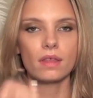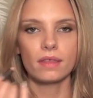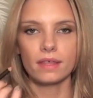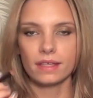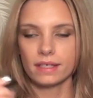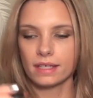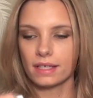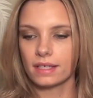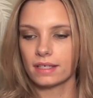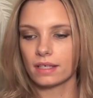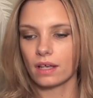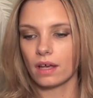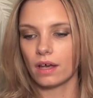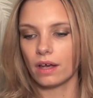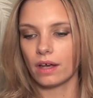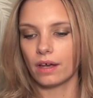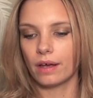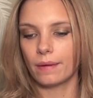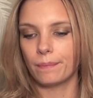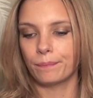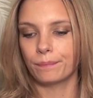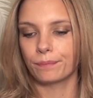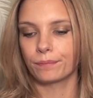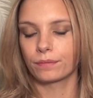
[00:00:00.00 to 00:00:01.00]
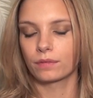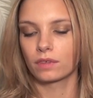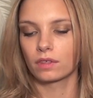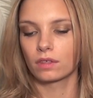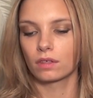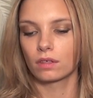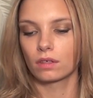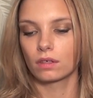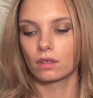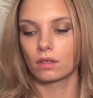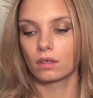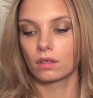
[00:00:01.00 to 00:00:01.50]
This is um,
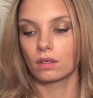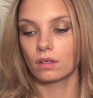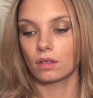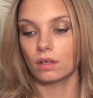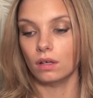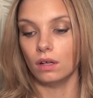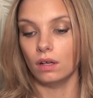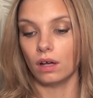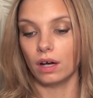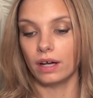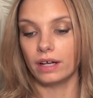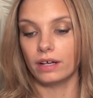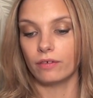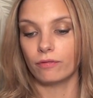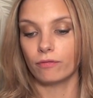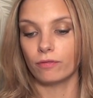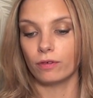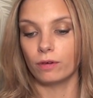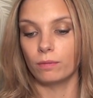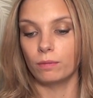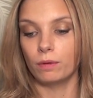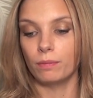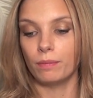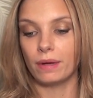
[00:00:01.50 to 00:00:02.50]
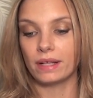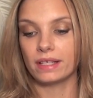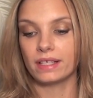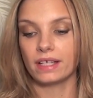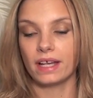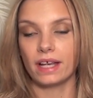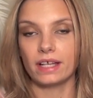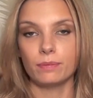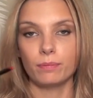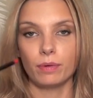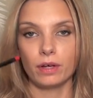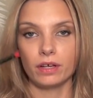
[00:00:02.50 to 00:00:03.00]
a liner from Le
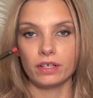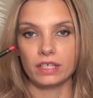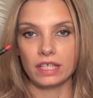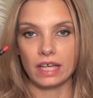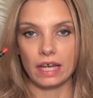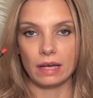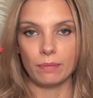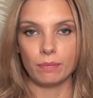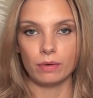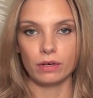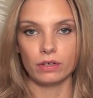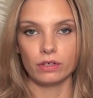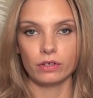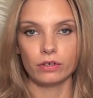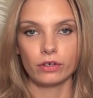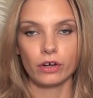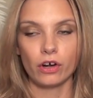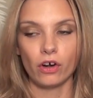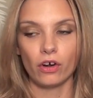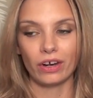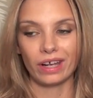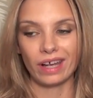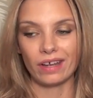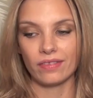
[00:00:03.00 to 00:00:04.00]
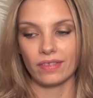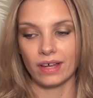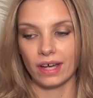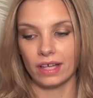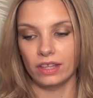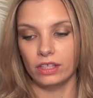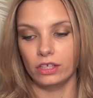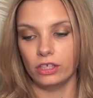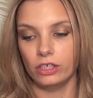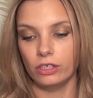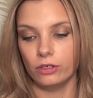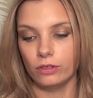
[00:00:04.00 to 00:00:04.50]
Métier de Beauté, but you can't get
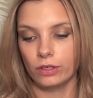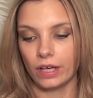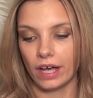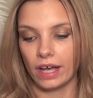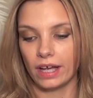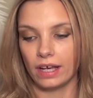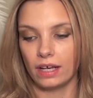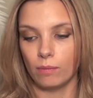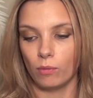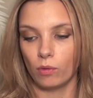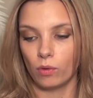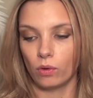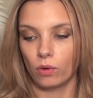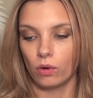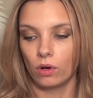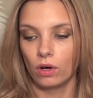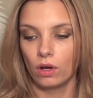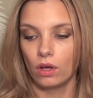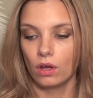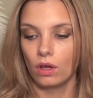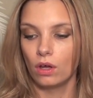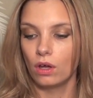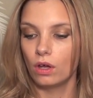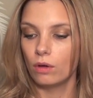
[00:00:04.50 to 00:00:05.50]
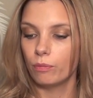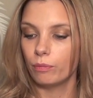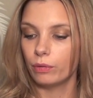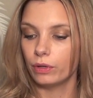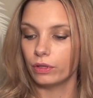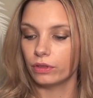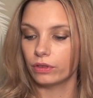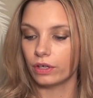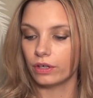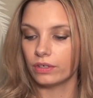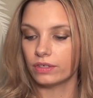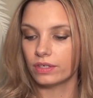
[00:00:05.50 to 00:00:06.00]
that in the U K anymore.
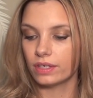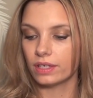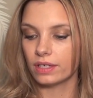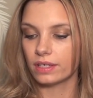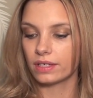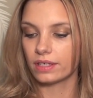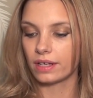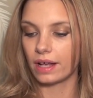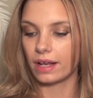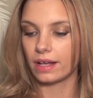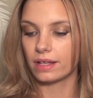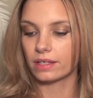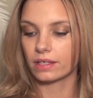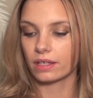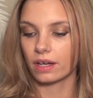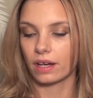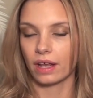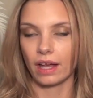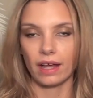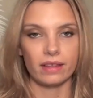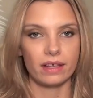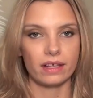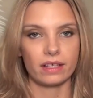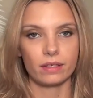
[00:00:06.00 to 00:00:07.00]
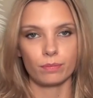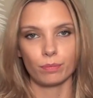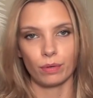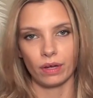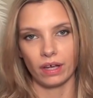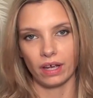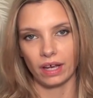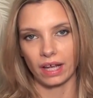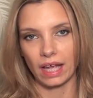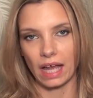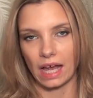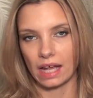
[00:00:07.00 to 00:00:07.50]
But those in the States can get this,
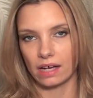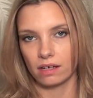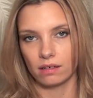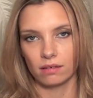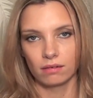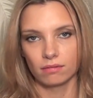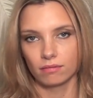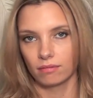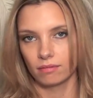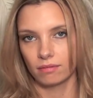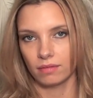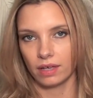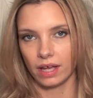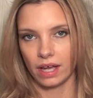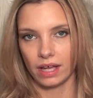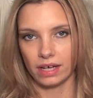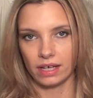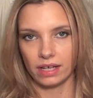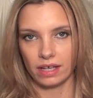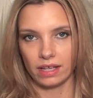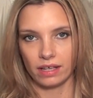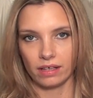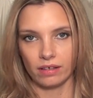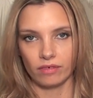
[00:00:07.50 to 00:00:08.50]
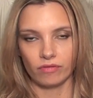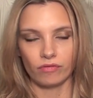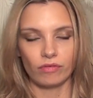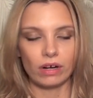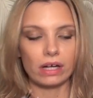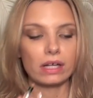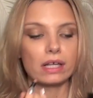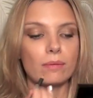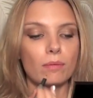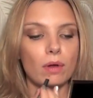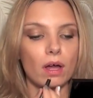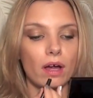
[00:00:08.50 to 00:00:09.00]
but again, any
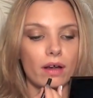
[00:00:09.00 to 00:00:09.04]
red lip